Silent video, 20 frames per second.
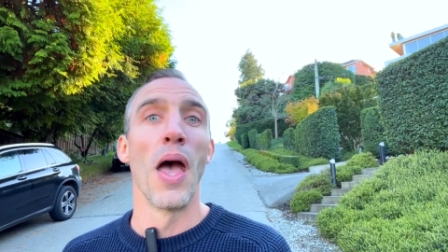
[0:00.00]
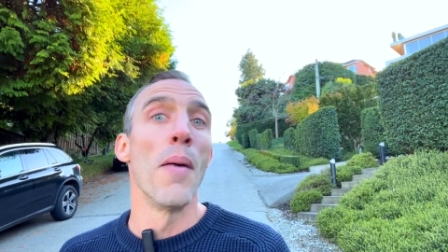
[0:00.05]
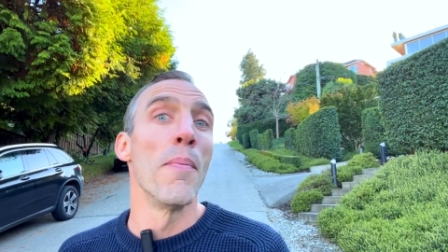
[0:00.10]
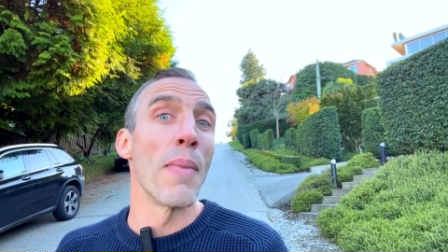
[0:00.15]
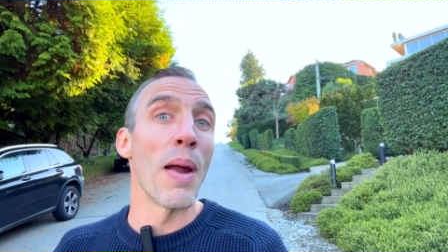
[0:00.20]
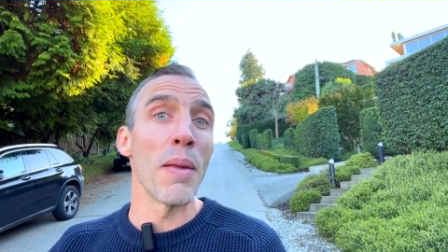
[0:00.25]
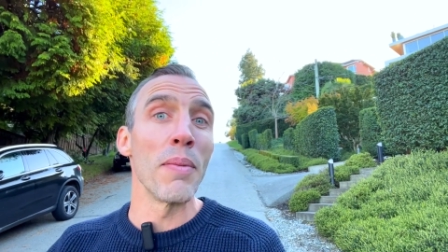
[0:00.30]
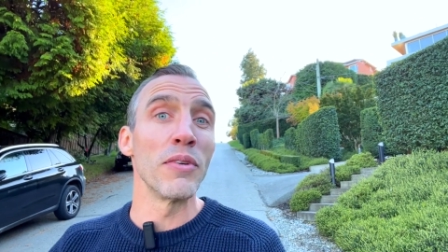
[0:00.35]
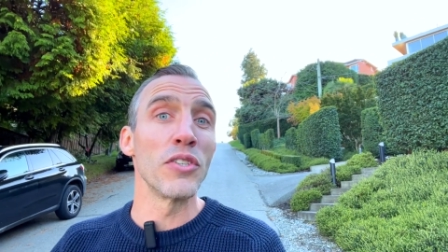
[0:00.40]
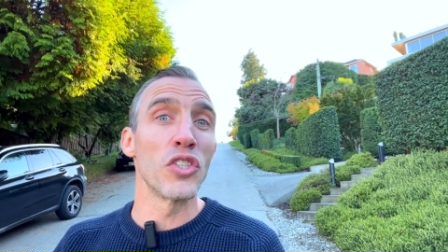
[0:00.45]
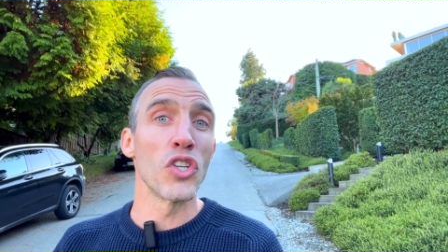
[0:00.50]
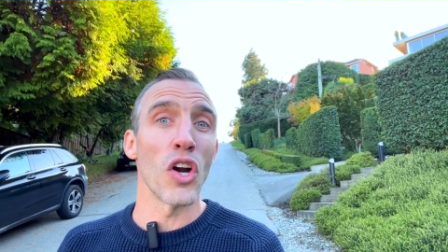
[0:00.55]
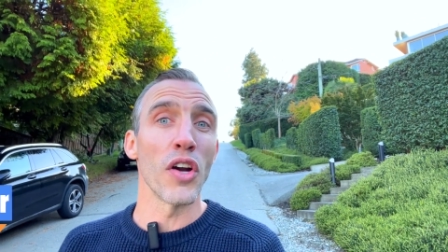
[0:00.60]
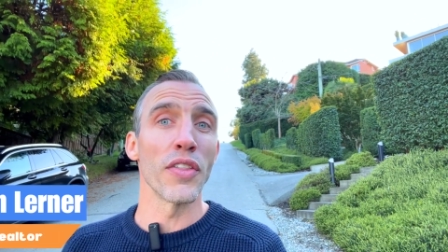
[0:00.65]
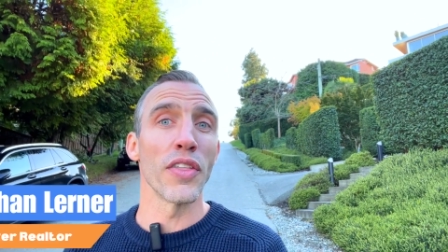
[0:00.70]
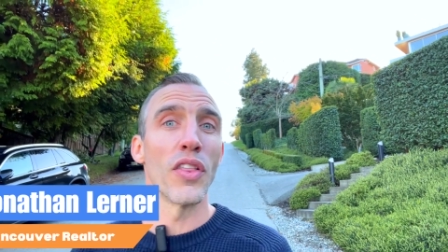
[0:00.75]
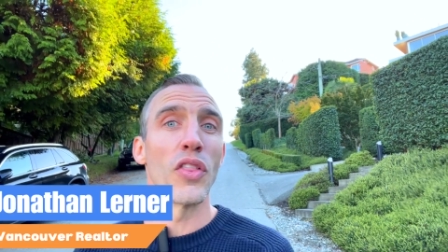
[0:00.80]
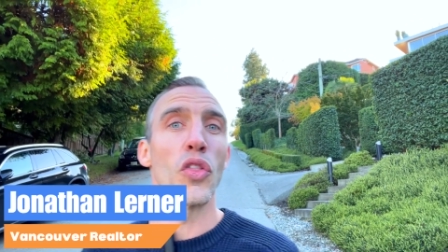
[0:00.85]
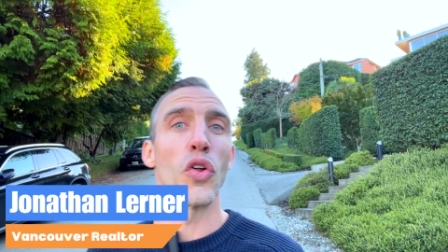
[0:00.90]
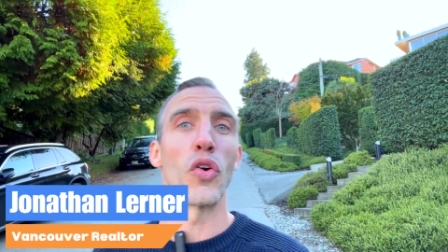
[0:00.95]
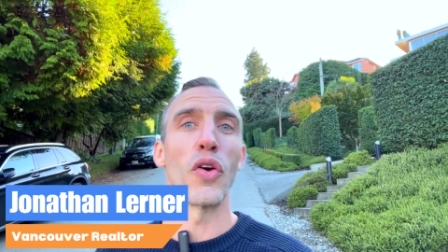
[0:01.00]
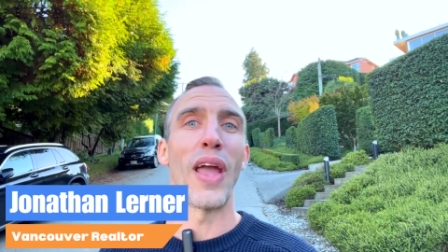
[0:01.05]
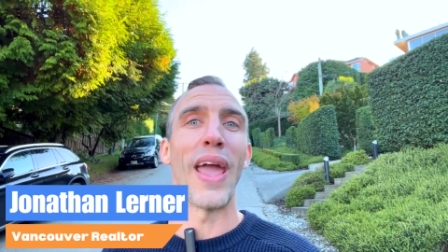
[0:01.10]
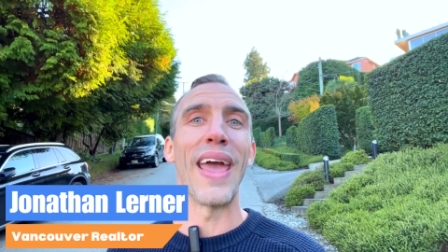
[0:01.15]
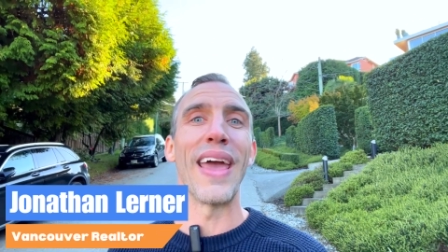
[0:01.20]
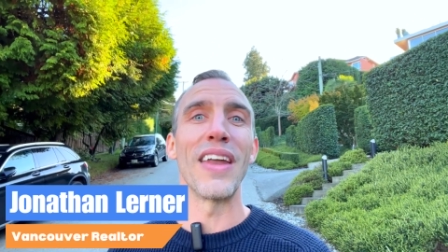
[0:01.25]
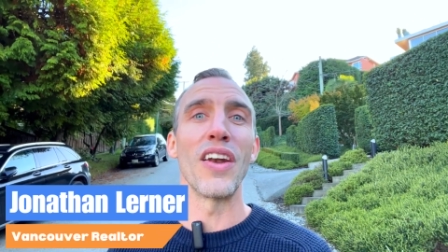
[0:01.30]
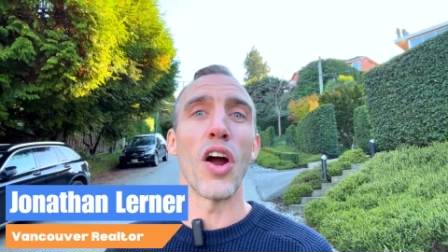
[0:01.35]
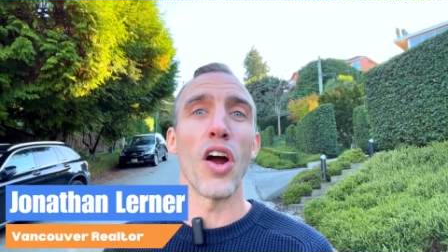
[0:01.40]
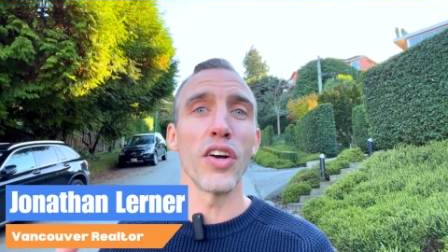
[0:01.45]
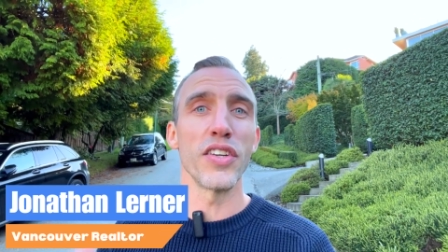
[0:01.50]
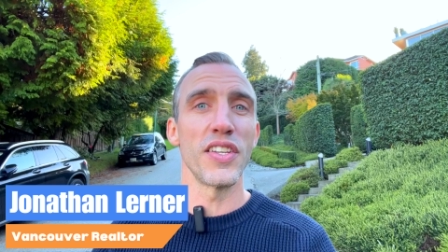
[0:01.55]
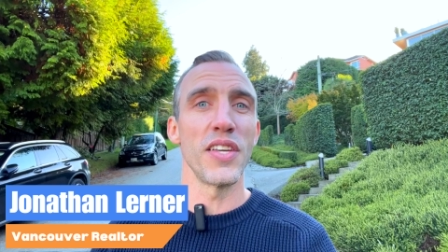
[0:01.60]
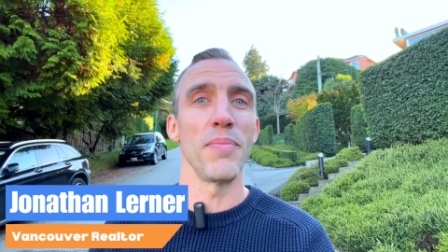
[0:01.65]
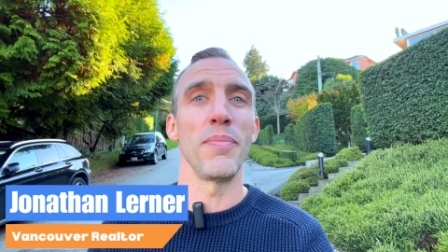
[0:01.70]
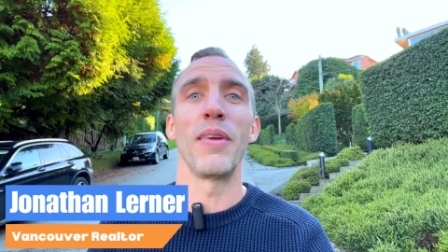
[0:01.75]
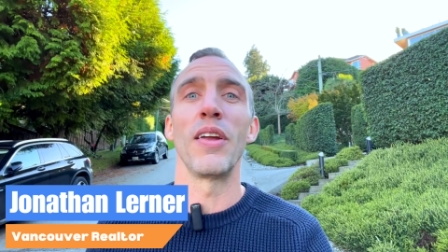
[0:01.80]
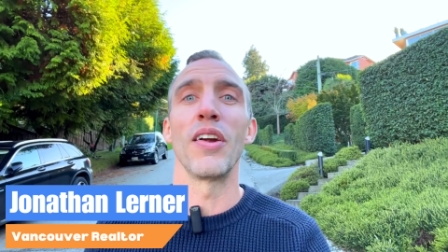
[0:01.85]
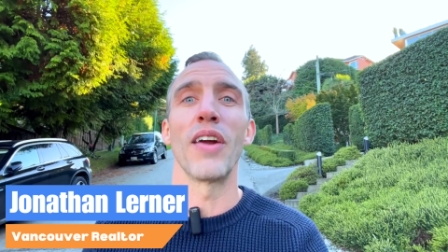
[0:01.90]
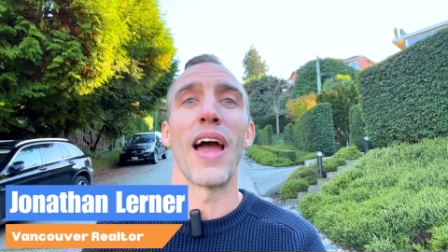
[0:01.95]
My name is Jonathan Lerner, and our
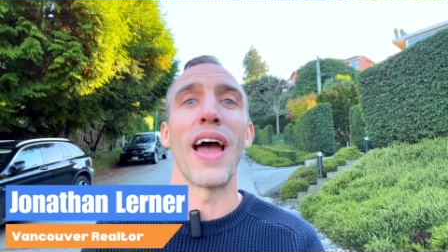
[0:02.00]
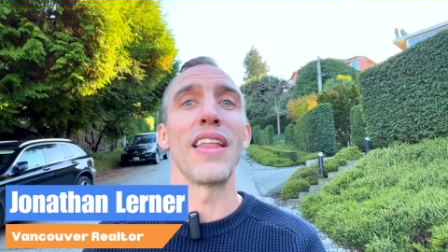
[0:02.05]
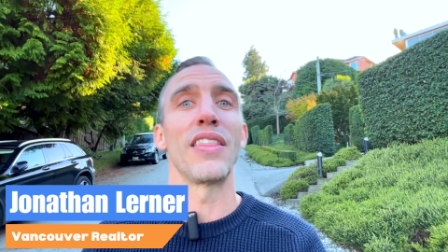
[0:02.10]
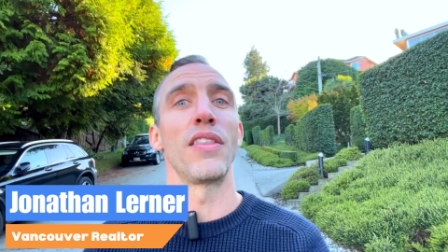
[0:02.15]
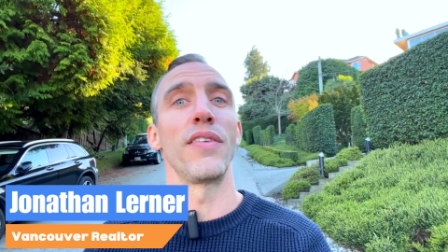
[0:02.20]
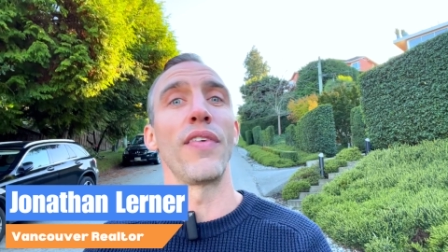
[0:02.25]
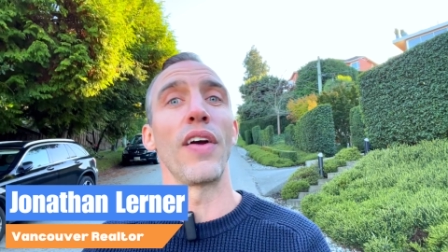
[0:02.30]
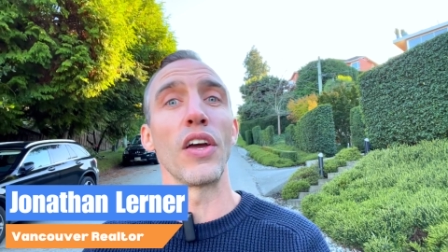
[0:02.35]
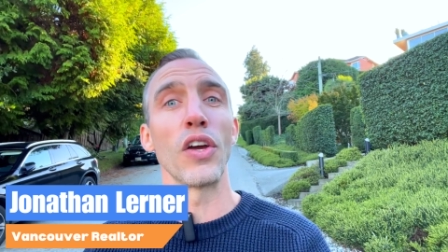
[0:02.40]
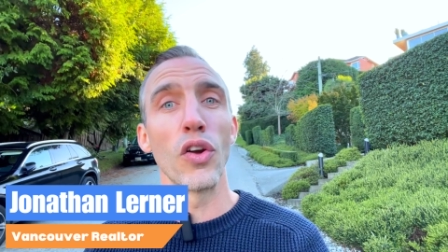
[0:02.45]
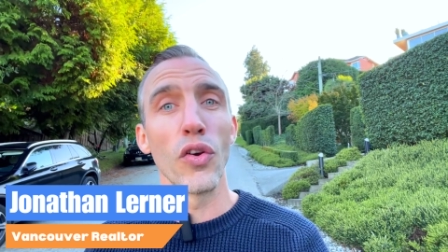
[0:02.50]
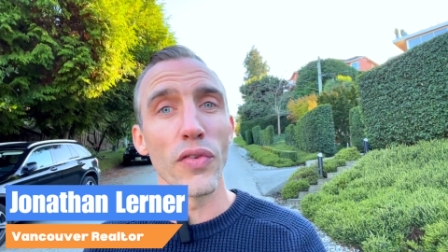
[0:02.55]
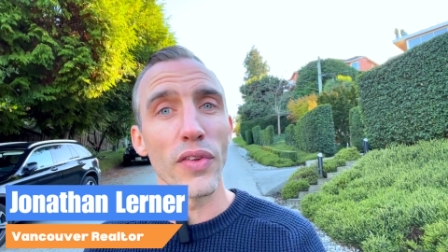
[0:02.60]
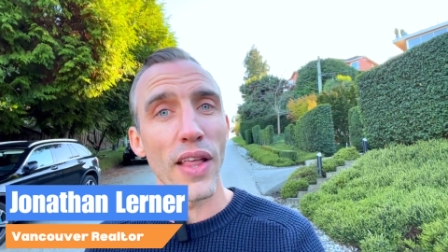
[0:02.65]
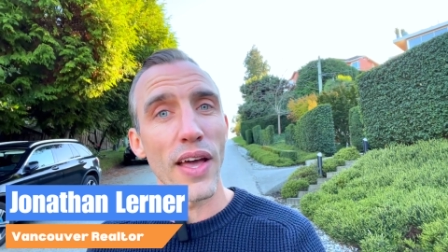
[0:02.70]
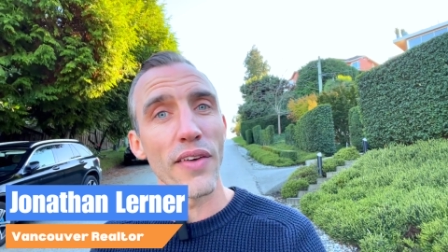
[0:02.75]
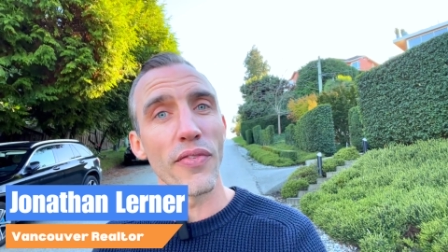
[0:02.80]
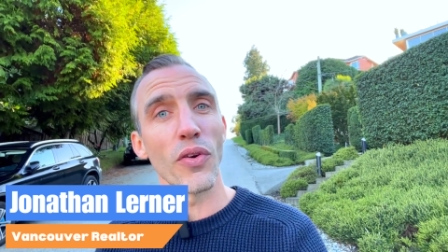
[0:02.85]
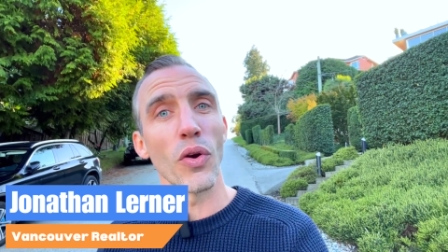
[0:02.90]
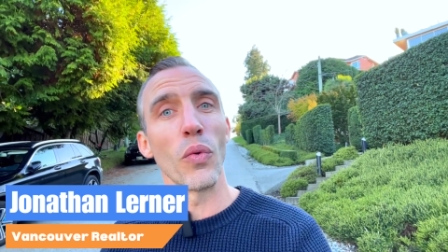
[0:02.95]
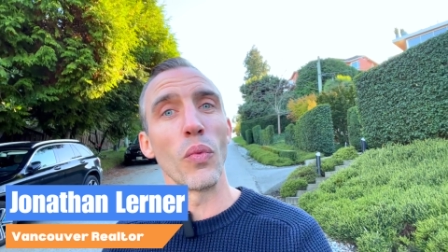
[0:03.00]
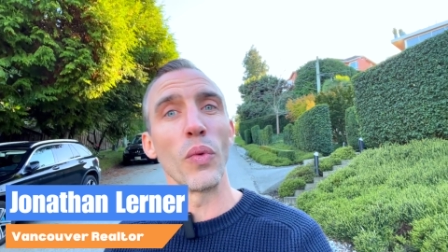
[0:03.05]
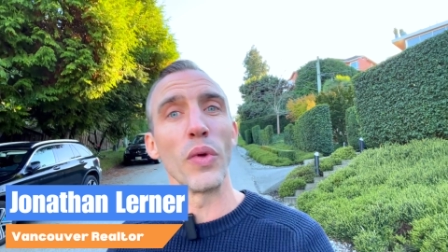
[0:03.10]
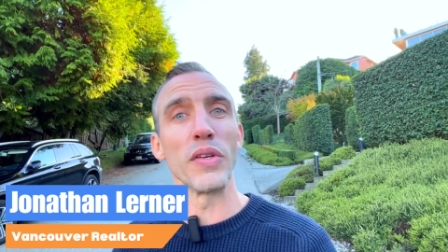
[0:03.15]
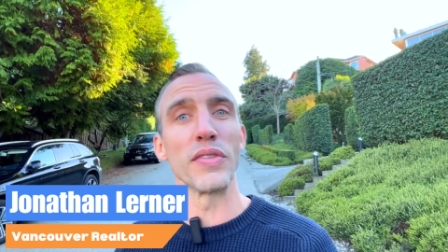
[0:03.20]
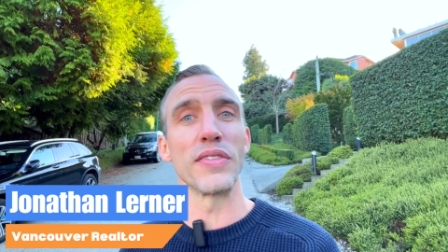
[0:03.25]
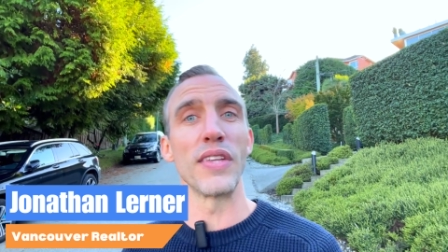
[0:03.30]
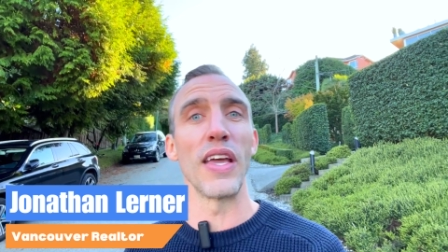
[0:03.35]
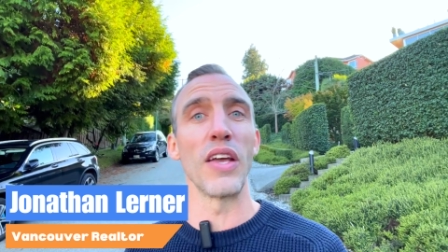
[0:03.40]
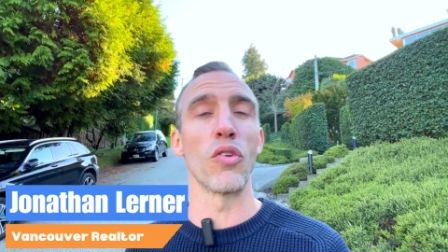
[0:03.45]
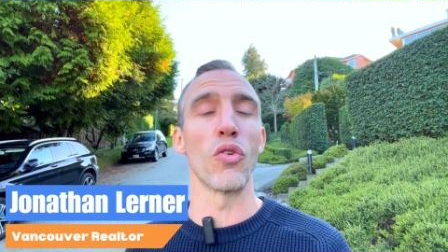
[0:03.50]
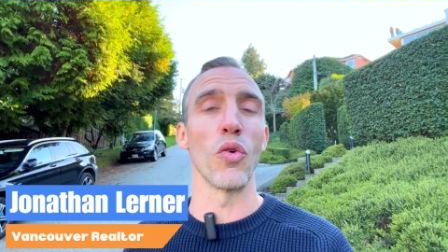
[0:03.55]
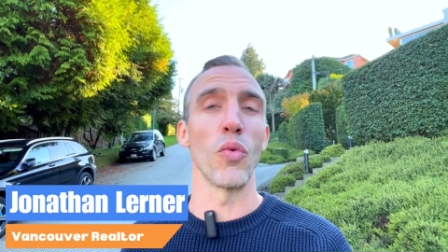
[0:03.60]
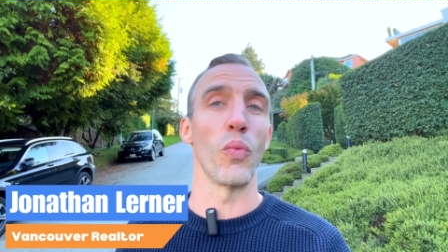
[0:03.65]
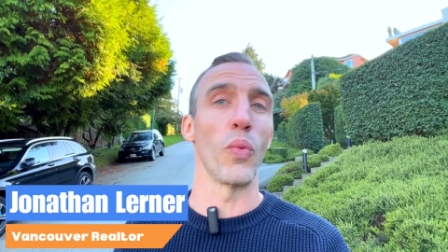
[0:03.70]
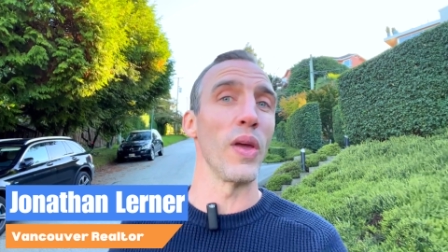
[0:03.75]
team here at the Vancouver Life Real Estate Group,